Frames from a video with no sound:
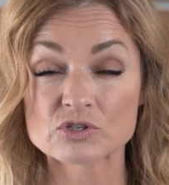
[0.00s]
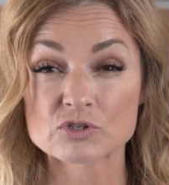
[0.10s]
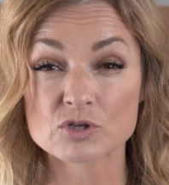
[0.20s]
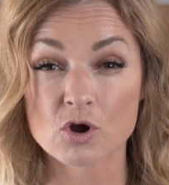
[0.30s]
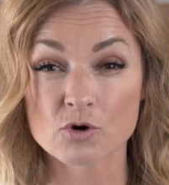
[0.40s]

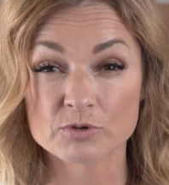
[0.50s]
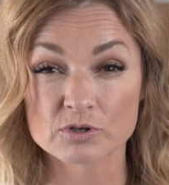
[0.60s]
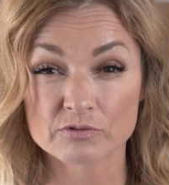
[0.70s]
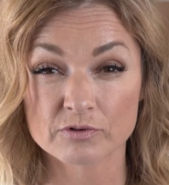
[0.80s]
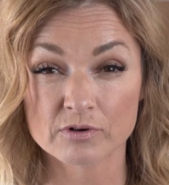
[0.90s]
so
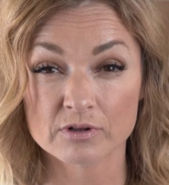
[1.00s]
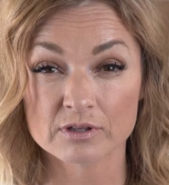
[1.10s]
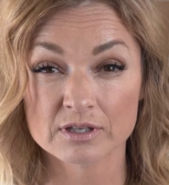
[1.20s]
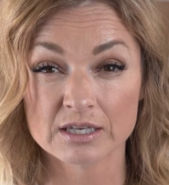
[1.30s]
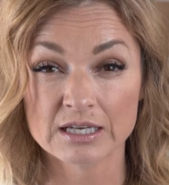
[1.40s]

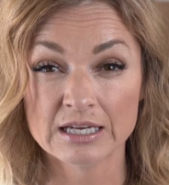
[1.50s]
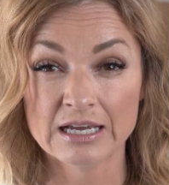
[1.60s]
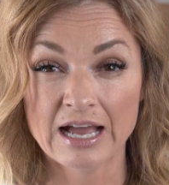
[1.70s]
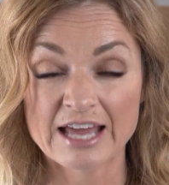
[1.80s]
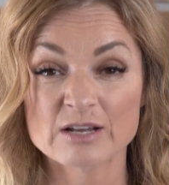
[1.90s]
beautiful.
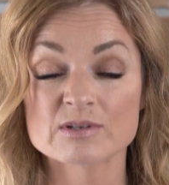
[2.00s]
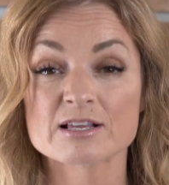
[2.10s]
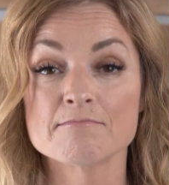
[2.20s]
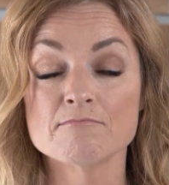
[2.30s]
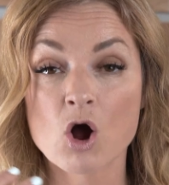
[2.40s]
And it was
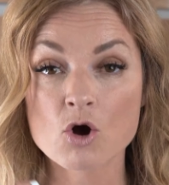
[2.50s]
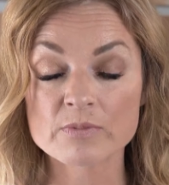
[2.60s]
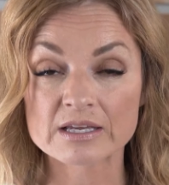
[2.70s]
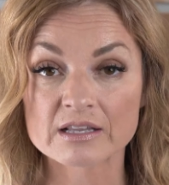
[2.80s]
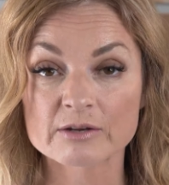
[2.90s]
a
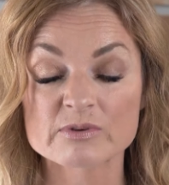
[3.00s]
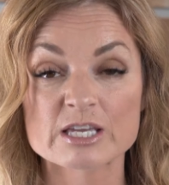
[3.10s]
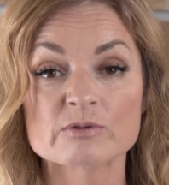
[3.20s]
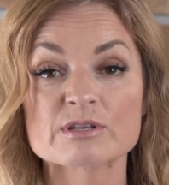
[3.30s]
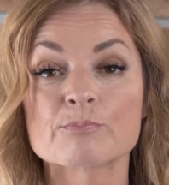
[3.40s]
moment, like
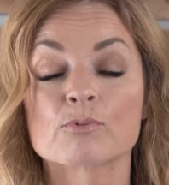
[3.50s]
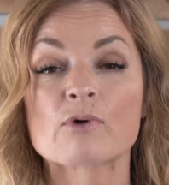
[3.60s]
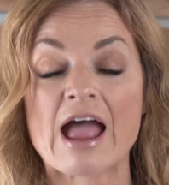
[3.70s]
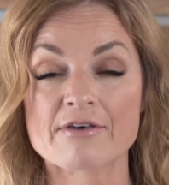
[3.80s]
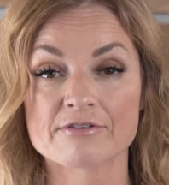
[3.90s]
it was a
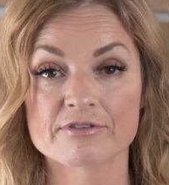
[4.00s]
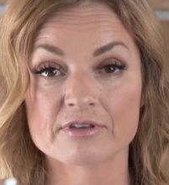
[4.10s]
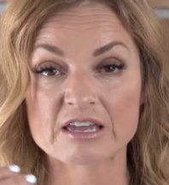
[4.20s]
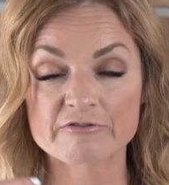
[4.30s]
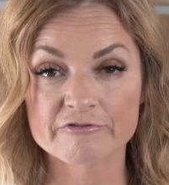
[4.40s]
breath.
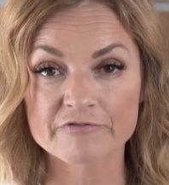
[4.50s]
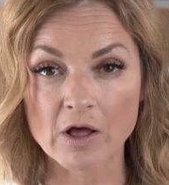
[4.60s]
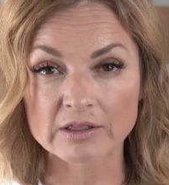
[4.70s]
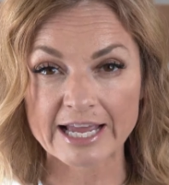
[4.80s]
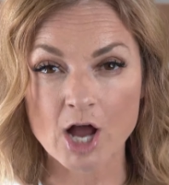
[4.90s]
It
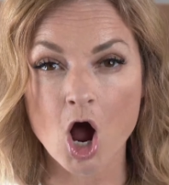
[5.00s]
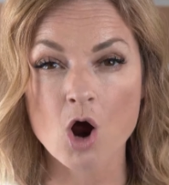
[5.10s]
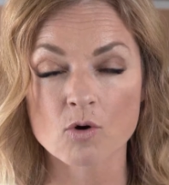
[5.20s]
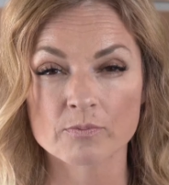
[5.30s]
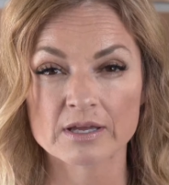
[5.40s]
felt like
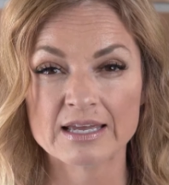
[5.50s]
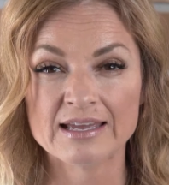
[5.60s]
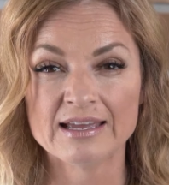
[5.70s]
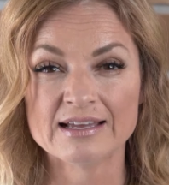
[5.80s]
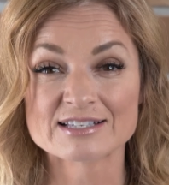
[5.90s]
hope.
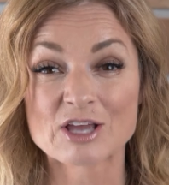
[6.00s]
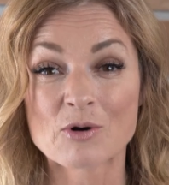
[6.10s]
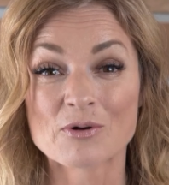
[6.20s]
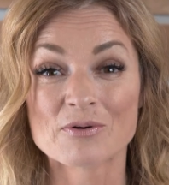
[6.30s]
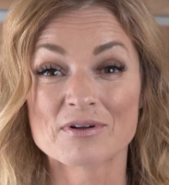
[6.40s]

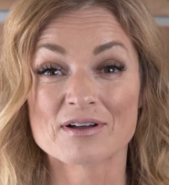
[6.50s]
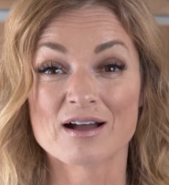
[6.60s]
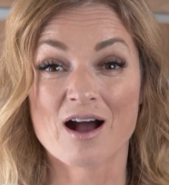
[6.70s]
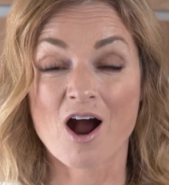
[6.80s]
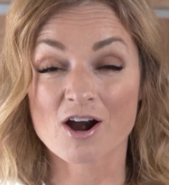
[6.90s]
So
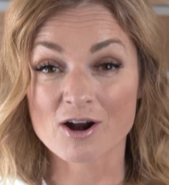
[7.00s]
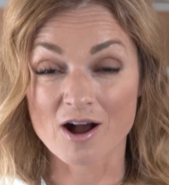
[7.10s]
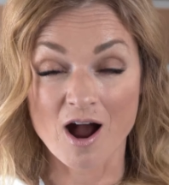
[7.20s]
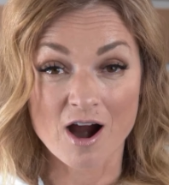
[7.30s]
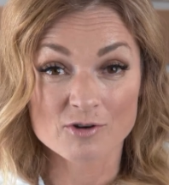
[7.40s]

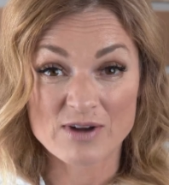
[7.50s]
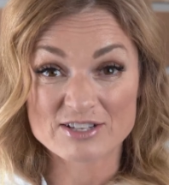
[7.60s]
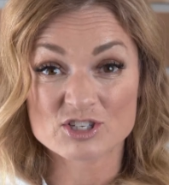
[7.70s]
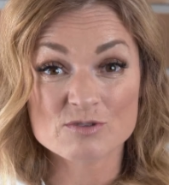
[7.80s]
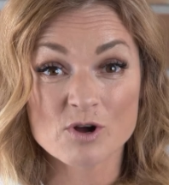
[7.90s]
our
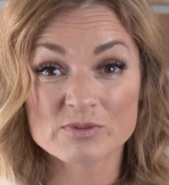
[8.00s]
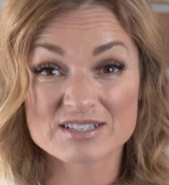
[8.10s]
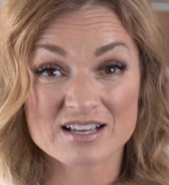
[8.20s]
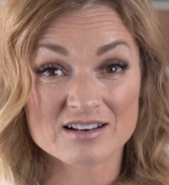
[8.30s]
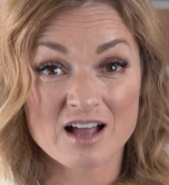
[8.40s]
rescue
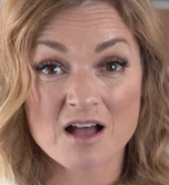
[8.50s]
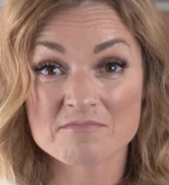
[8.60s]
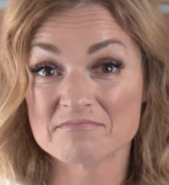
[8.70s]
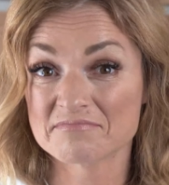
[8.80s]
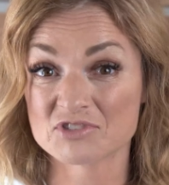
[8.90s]
moments can
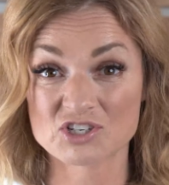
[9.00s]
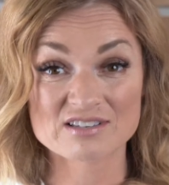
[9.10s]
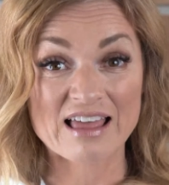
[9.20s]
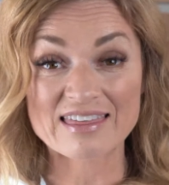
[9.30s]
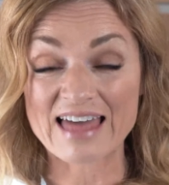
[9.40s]
come
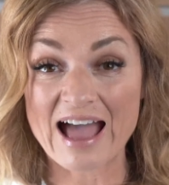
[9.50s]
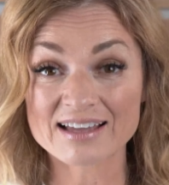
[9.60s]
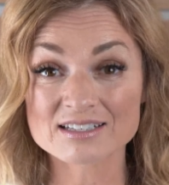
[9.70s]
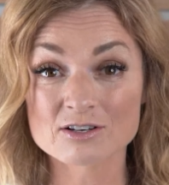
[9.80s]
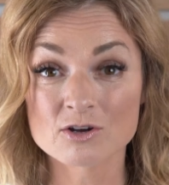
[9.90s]
just like
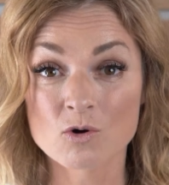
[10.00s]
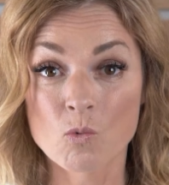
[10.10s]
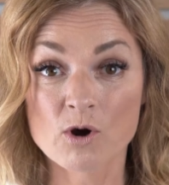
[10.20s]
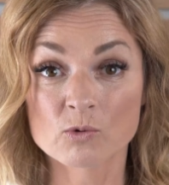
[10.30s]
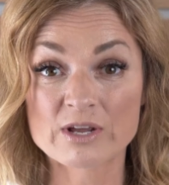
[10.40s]
that,
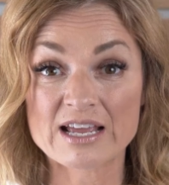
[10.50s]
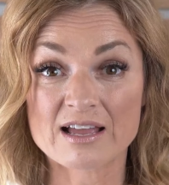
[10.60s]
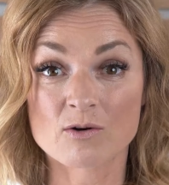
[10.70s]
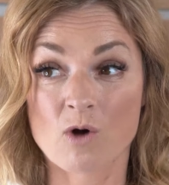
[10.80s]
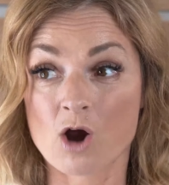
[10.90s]
where
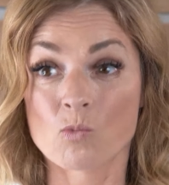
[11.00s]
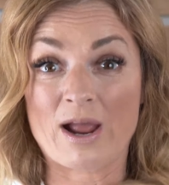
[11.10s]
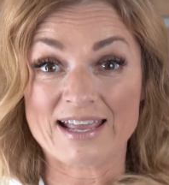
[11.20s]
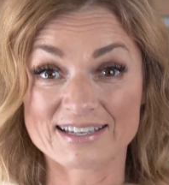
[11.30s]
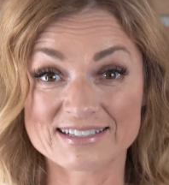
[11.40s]
we are
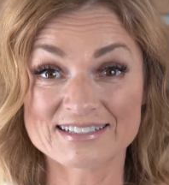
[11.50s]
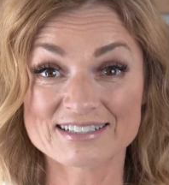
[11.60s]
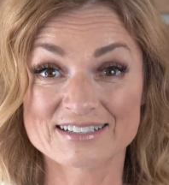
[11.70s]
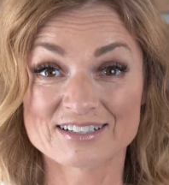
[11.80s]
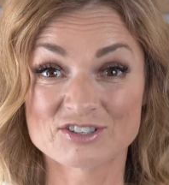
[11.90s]
awakened
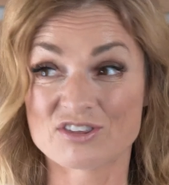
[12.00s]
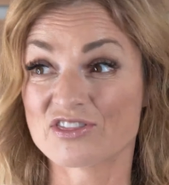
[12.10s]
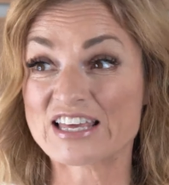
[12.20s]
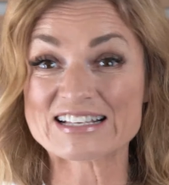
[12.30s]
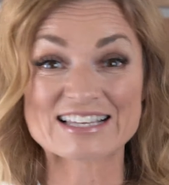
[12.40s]
to the
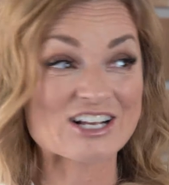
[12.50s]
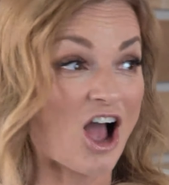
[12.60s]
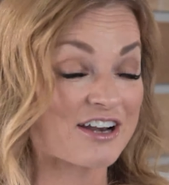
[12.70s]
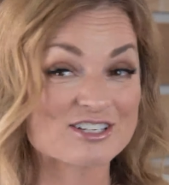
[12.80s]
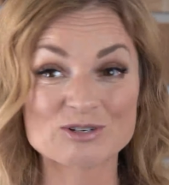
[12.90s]
things that
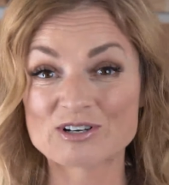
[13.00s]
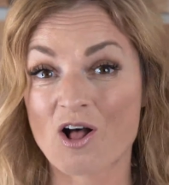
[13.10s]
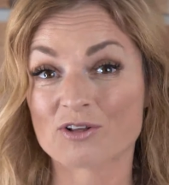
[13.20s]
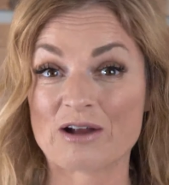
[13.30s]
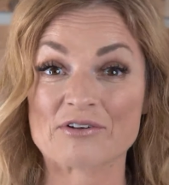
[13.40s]
God is doing
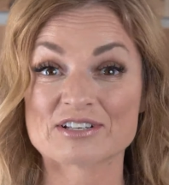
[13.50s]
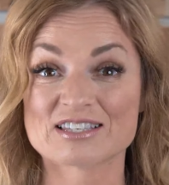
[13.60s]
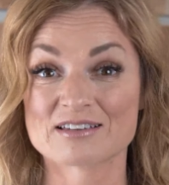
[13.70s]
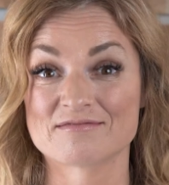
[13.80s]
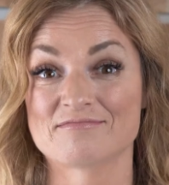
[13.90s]
all around us.
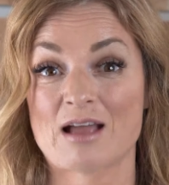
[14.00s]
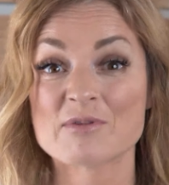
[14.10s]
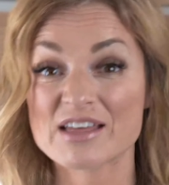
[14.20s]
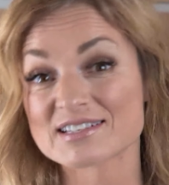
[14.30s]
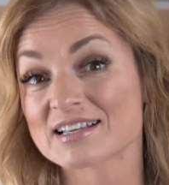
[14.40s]
That
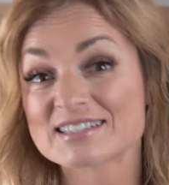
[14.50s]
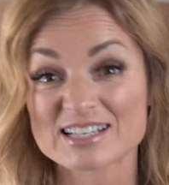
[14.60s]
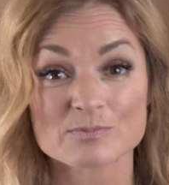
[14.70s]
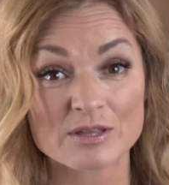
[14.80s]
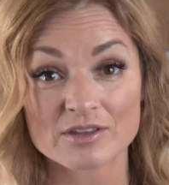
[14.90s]

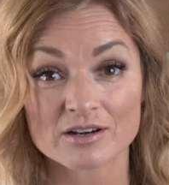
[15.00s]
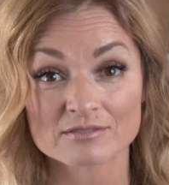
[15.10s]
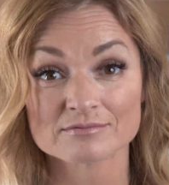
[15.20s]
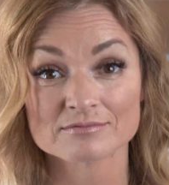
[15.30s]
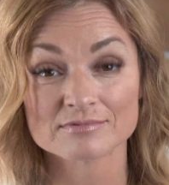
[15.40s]
sunset's been
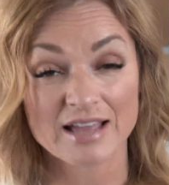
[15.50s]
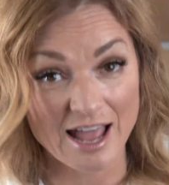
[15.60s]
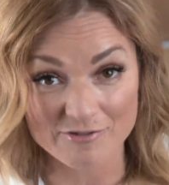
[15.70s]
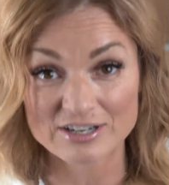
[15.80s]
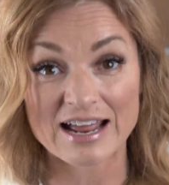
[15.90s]
there
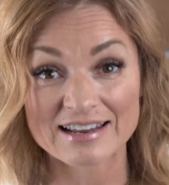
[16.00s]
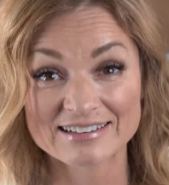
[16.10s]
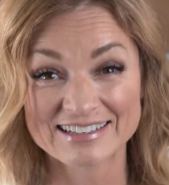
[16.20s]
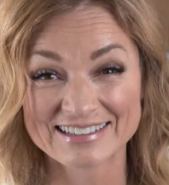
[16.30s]
every night.